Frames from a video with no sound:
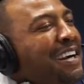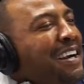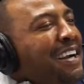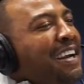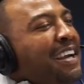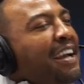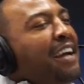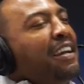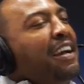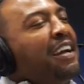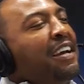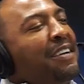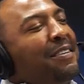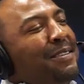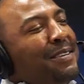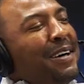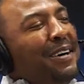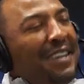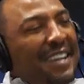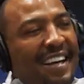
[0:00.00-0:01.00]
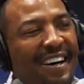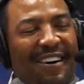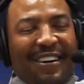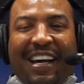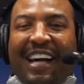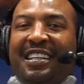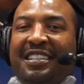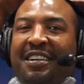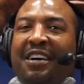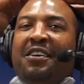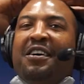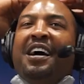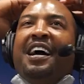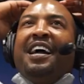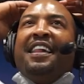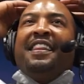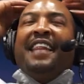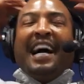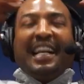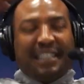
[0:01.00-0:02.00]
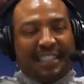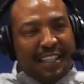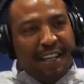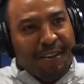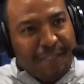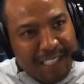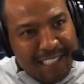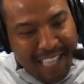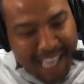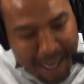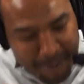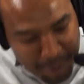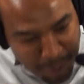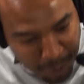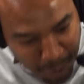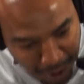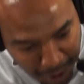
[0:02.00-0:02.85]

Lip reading: Yeah, you know what I'm going. Okay, so that's the only time the wall